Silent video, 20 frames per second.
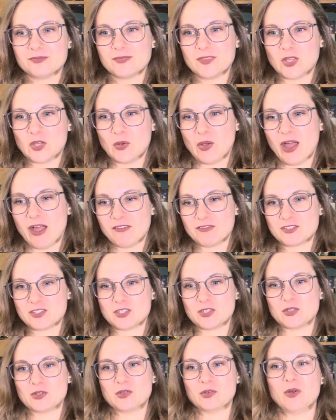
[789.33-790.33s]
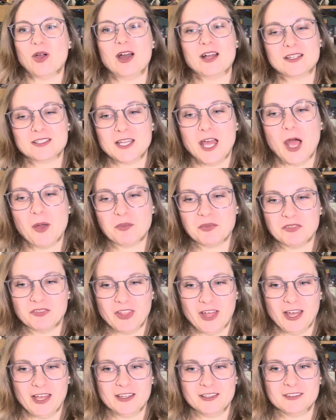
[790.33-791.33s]
you have to, on top of
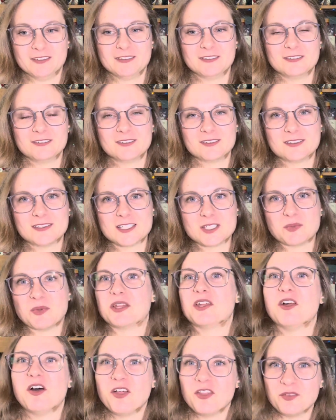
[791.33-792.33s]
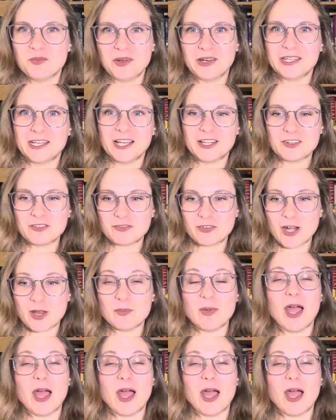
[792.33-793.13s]
that, spend all the money on the frame.